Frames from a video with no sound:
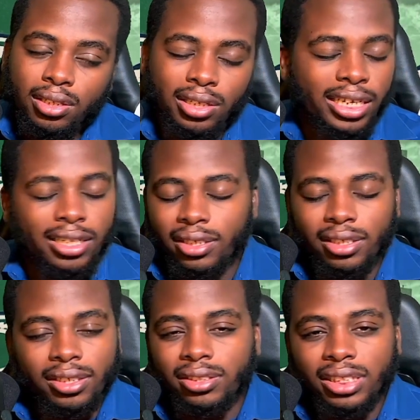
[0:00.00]
and
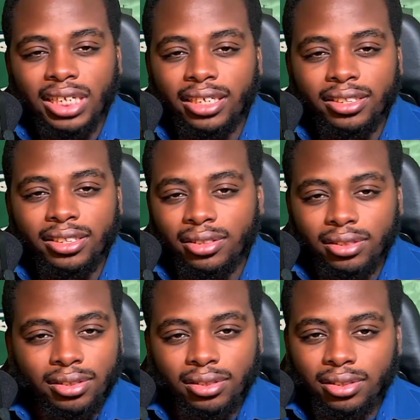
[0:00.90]
the Giants
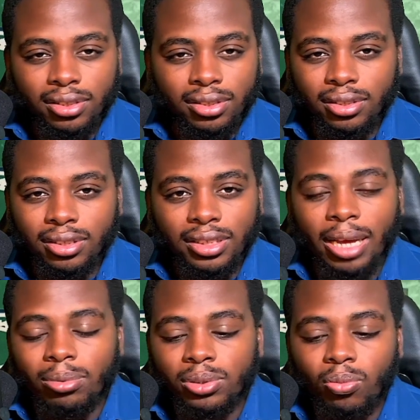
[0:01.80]
just,
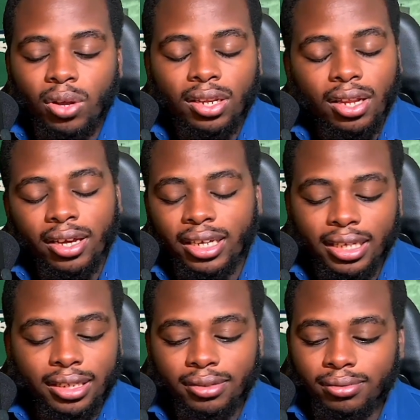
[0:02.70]
that was one
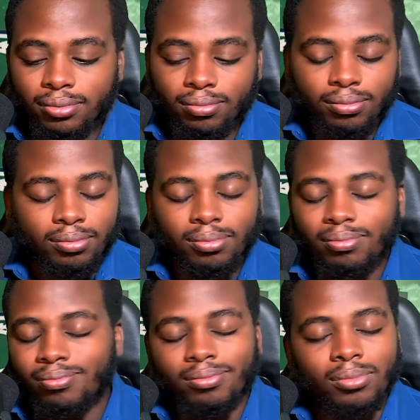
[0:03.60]
lucky
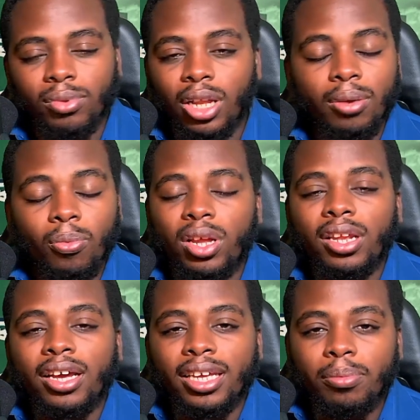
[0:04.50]

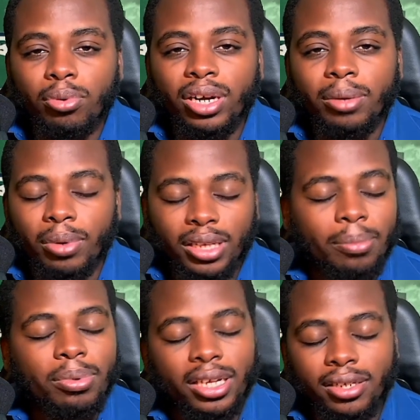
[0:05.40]
break, but they
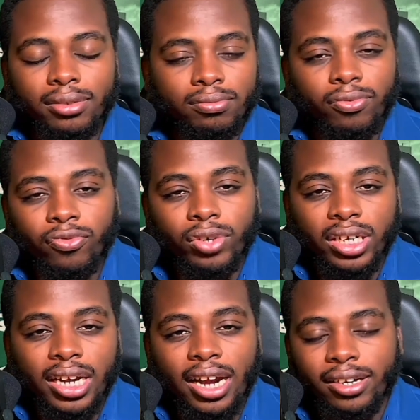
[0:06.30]
played the
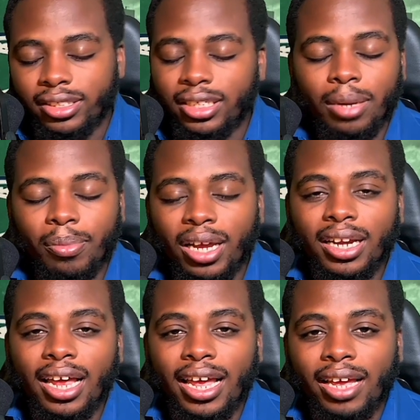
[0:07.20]
49ers and they might
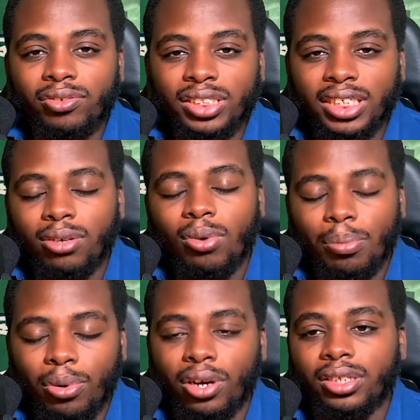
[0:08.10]
not have Saquon
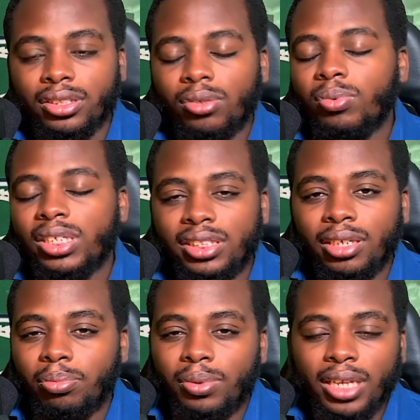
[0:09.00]
Barkley. So we'll see
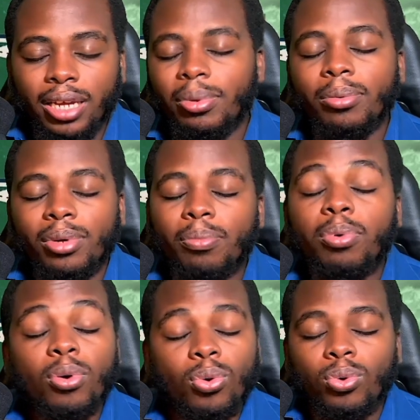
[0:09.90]
if they'll be able to
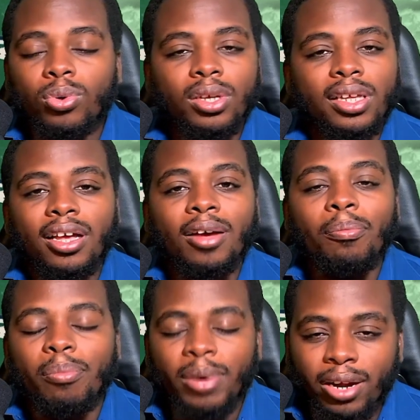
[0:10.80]
pull a
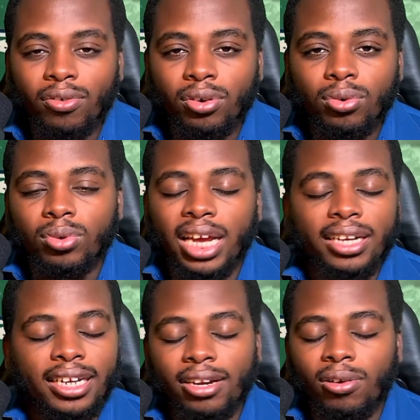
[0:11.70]
miracle
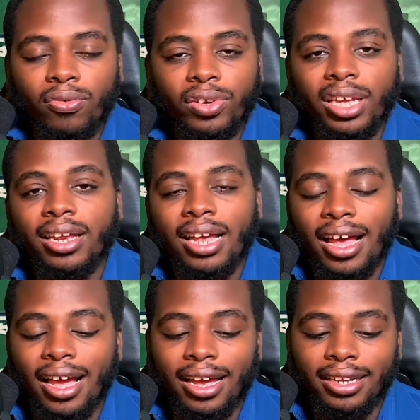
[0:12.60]
like that off again. I
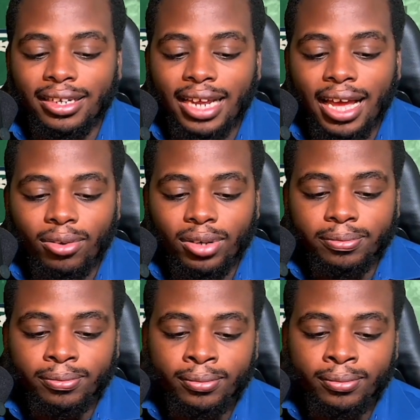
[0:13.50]
highly doubt it.